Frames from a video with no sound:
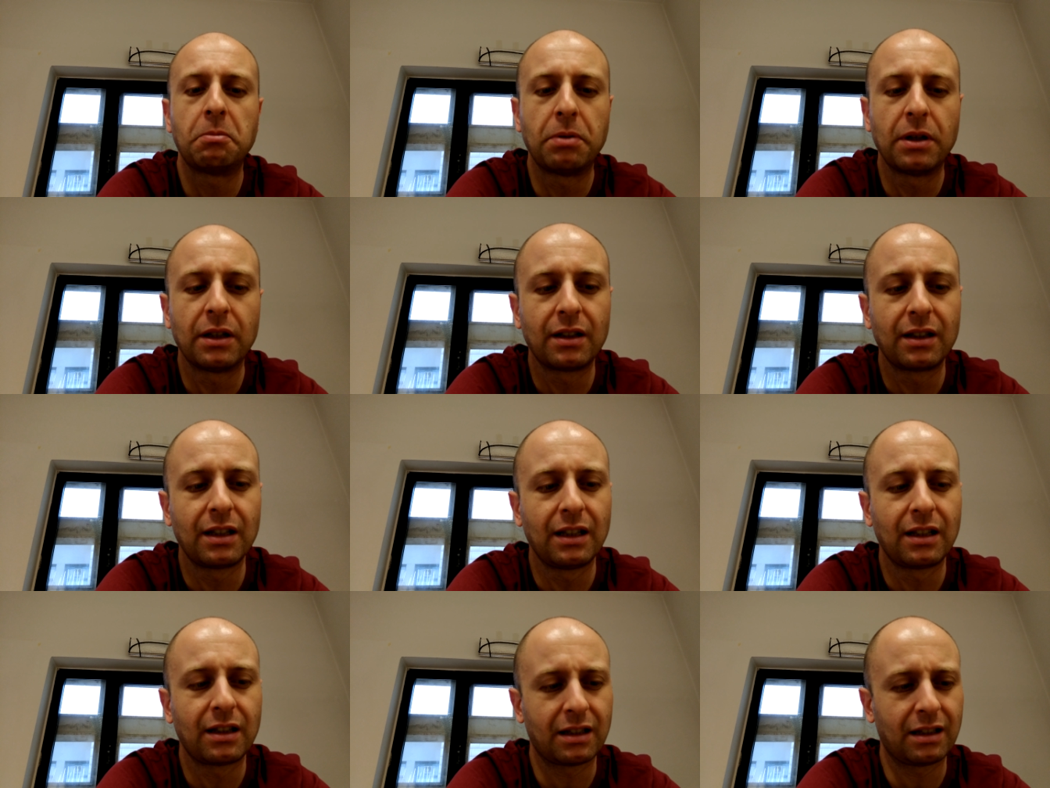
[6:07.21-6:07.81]
but
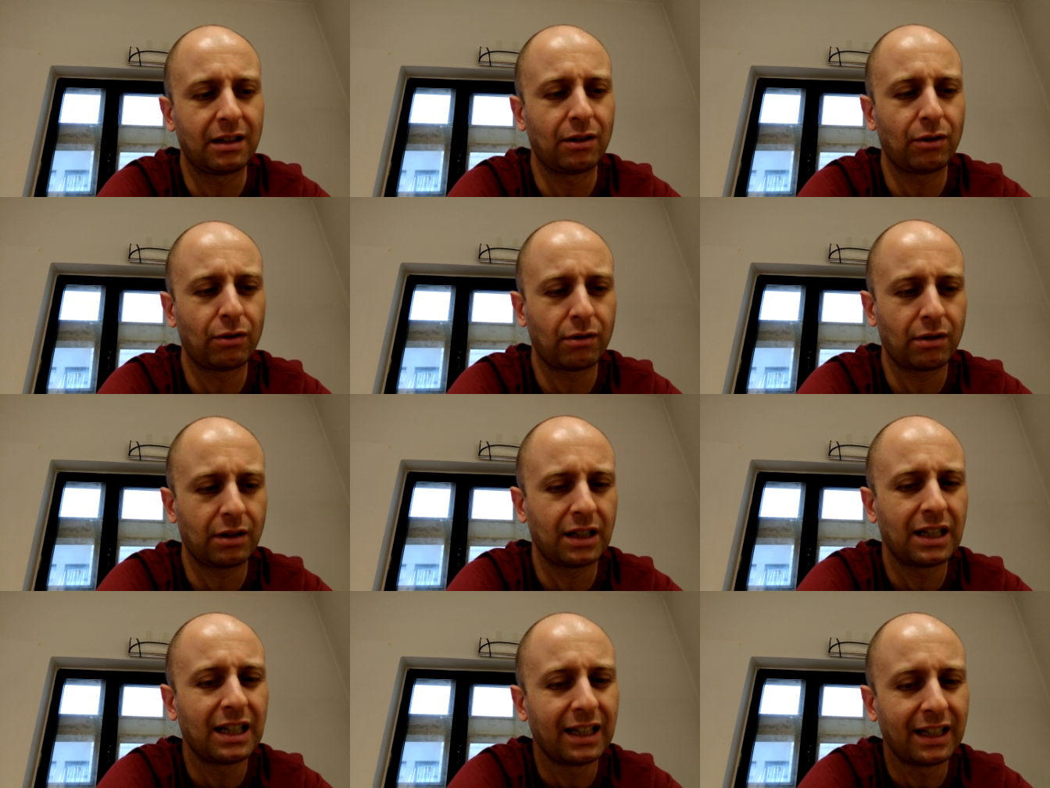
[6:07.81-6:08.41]
it
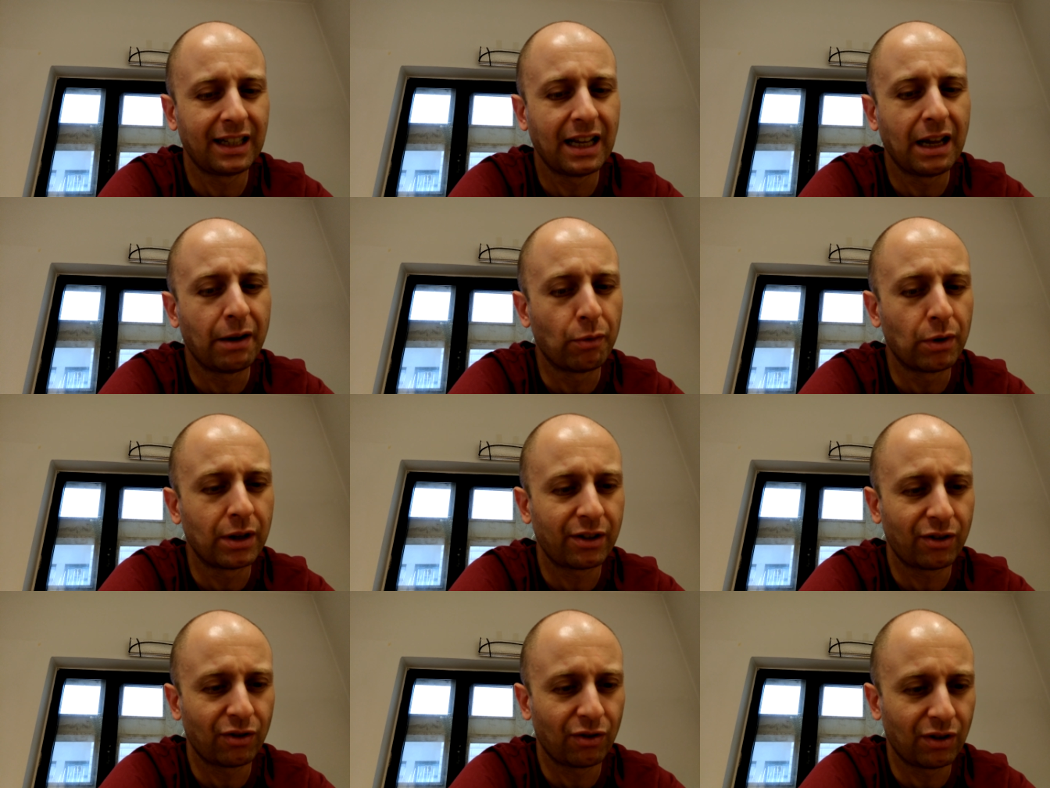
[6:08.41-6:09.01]
looked like they
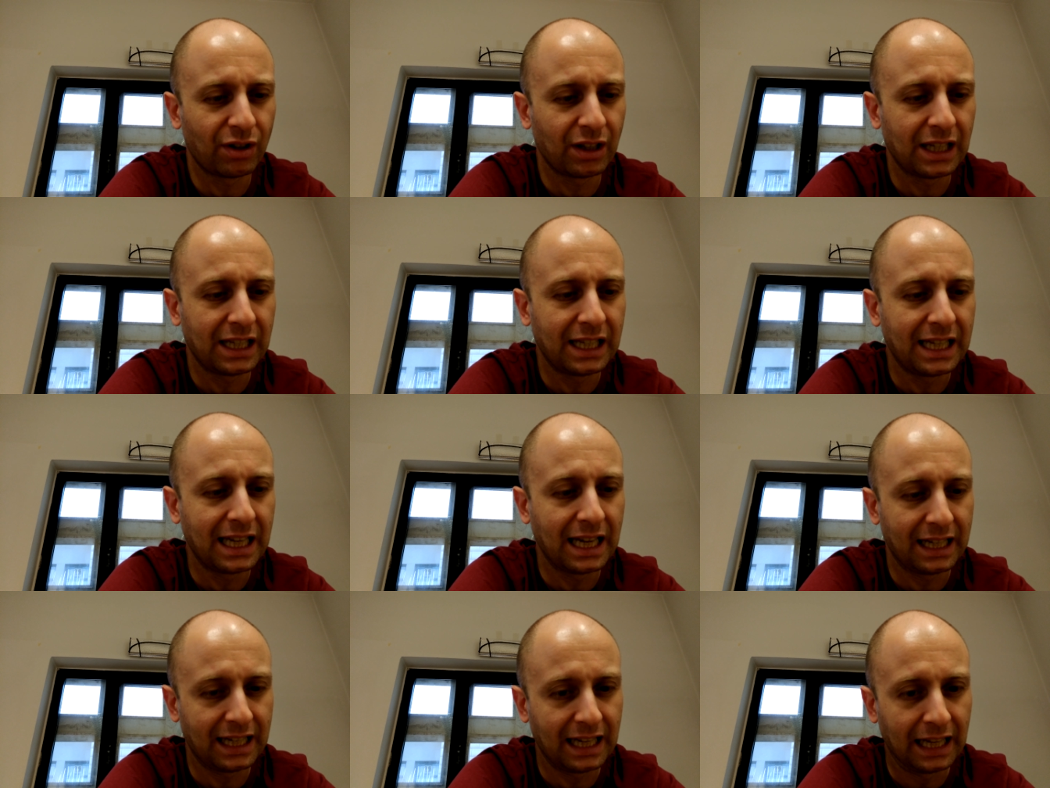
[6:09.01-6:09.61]
wanted to
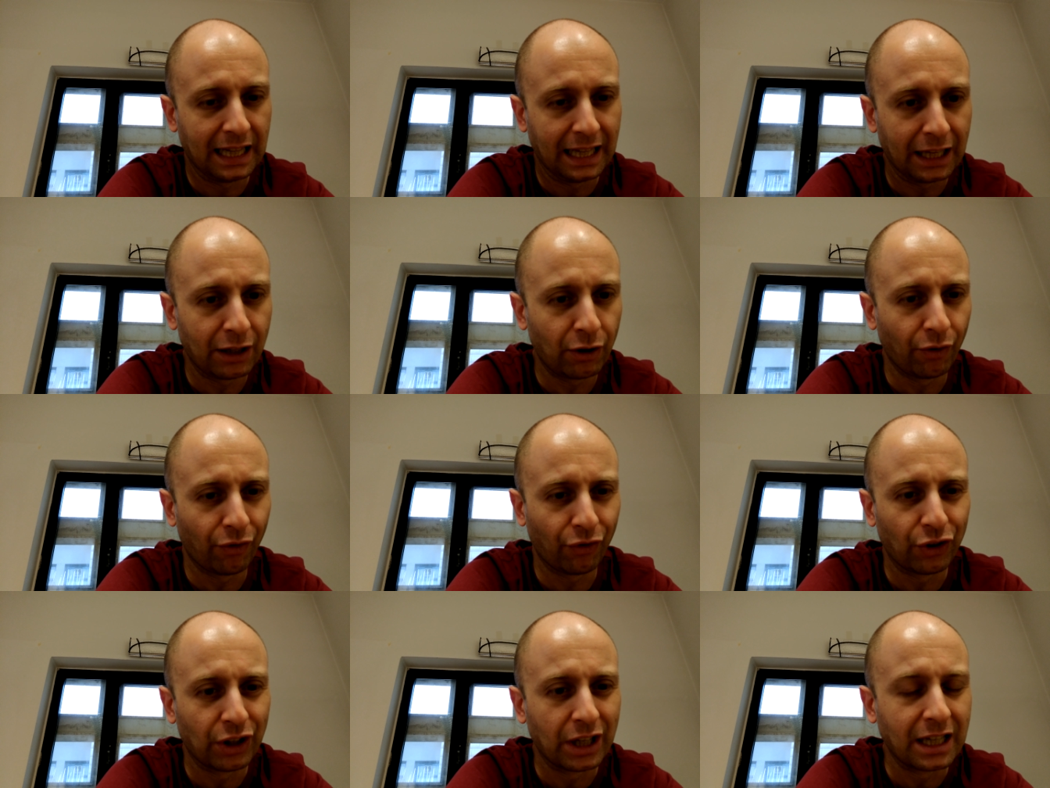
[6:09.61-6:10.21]
get a lot
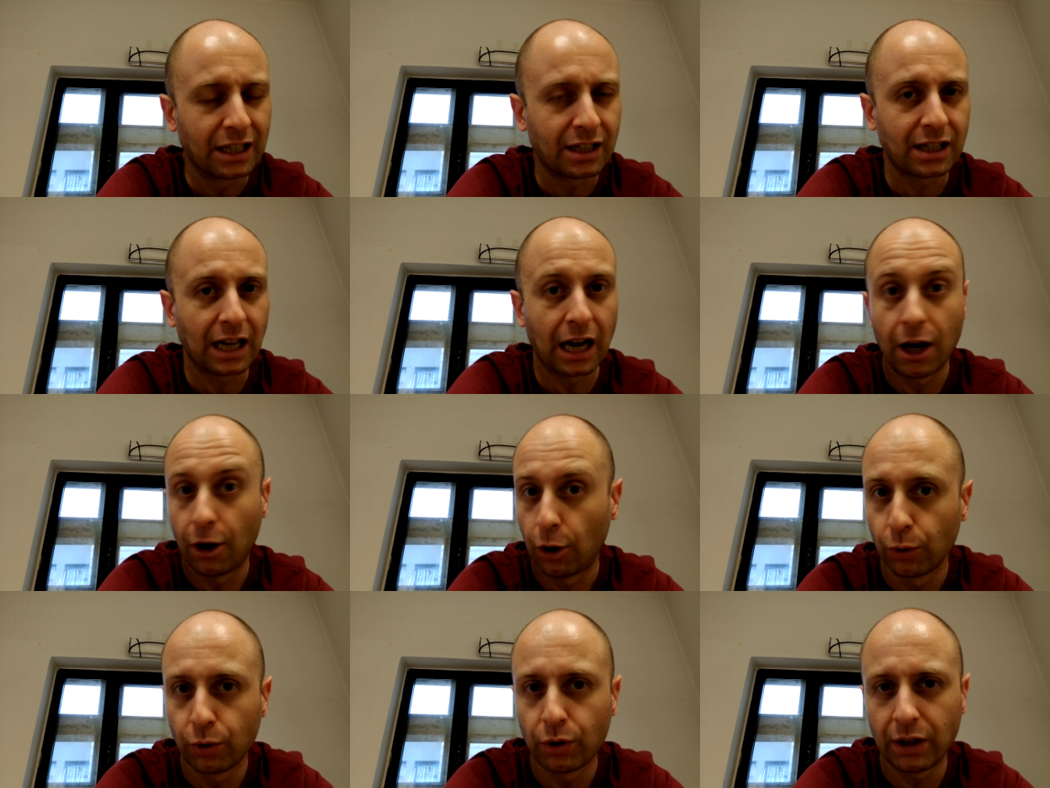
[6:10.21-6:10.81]
of things
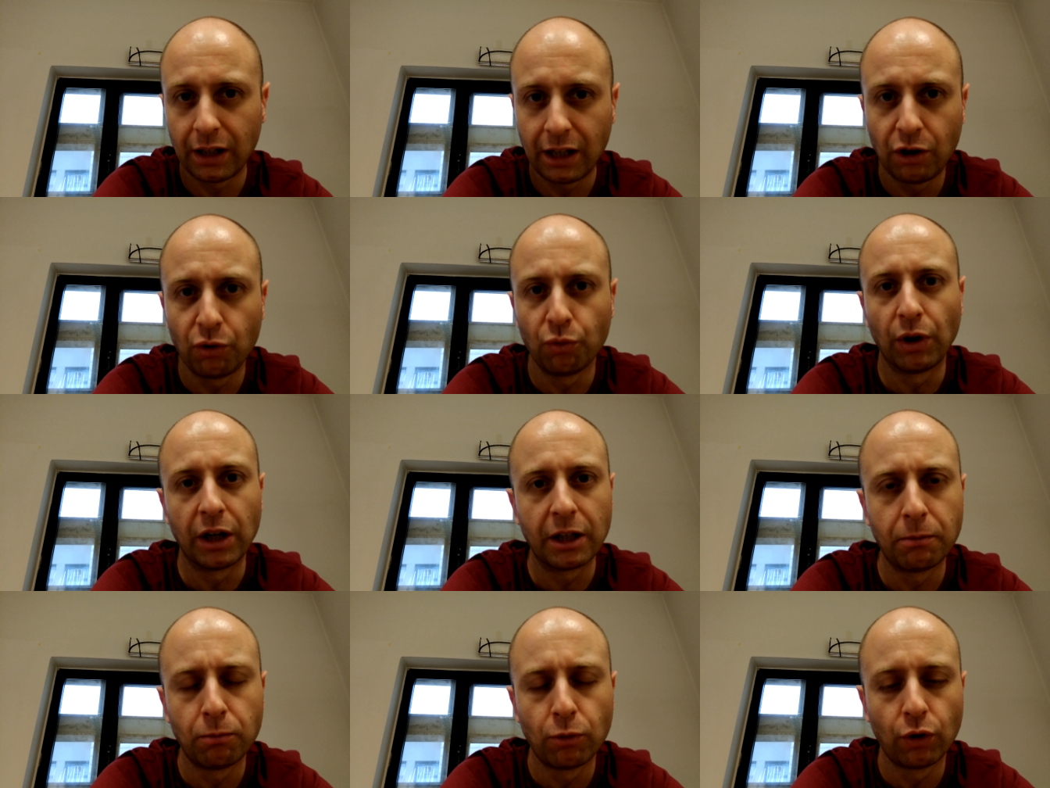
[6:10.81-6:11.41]
out in
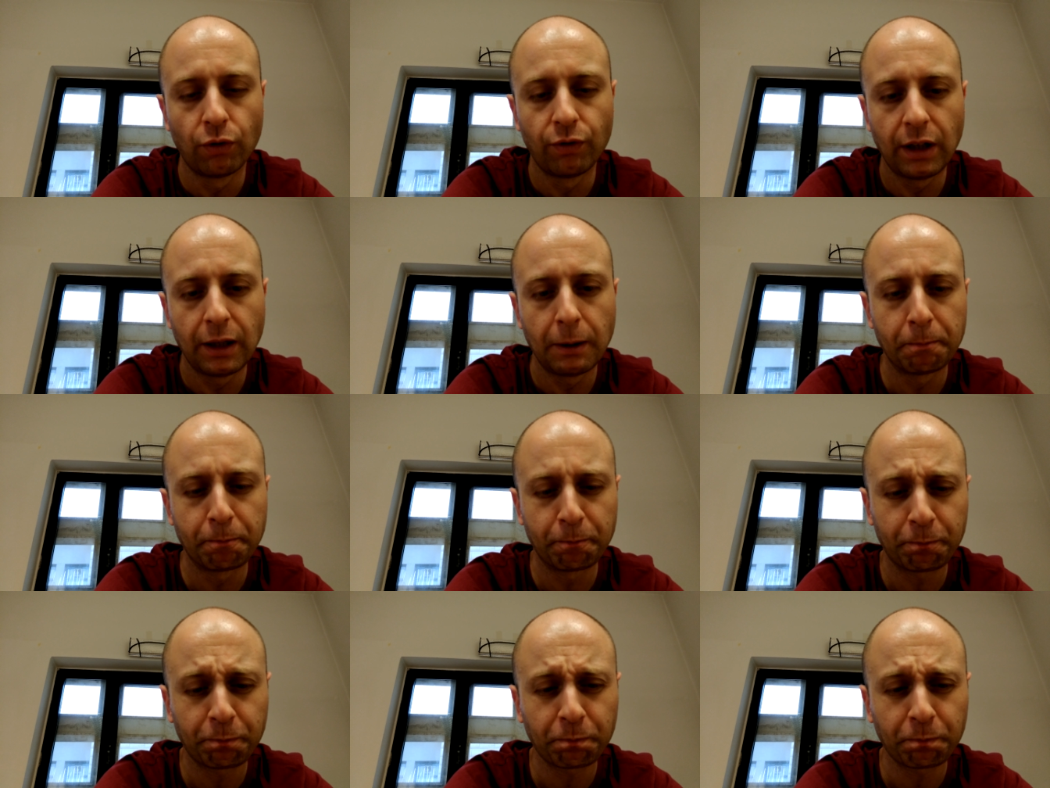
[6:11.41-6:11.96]
one movie,